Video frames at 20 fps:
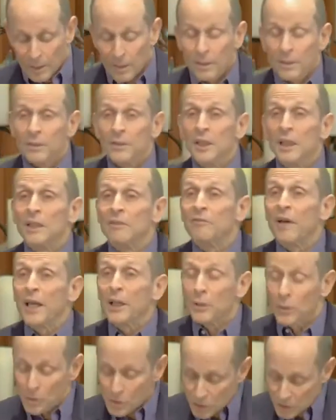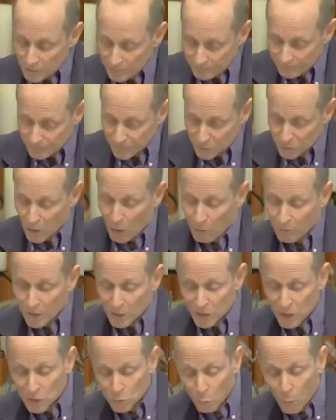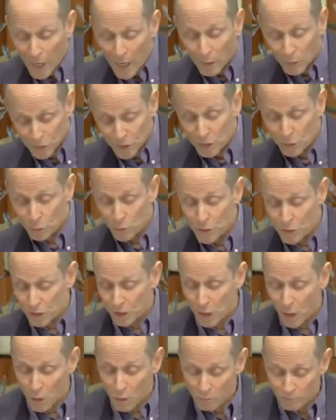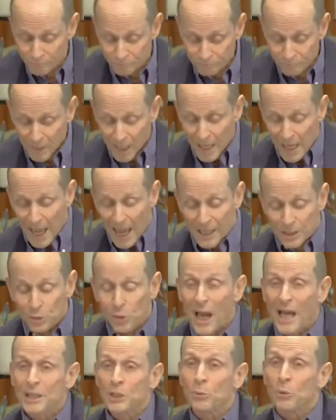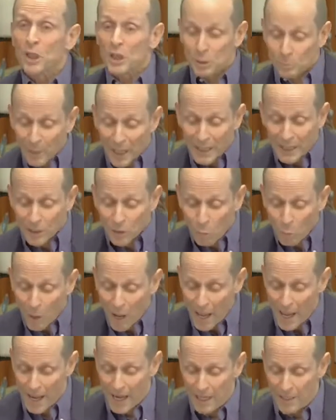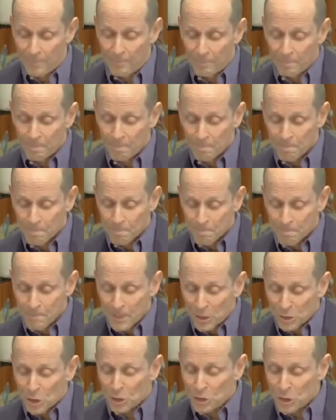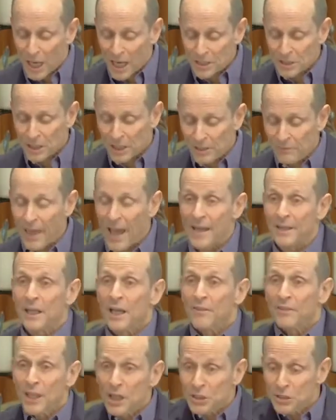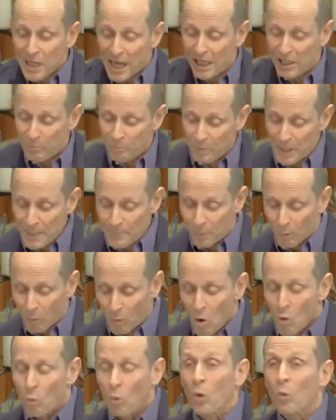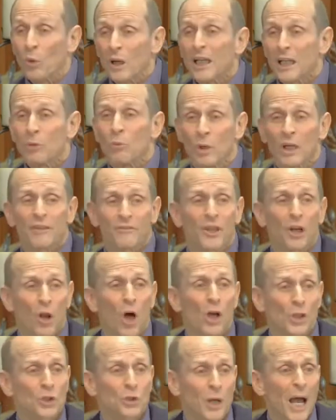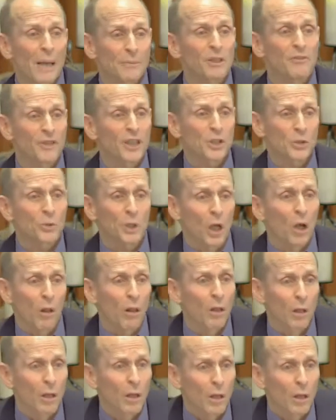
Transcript: The invaders saw this as well centuries ago and tried to explain it away, suggesting that these native people were really one of the lost tribes of Israel.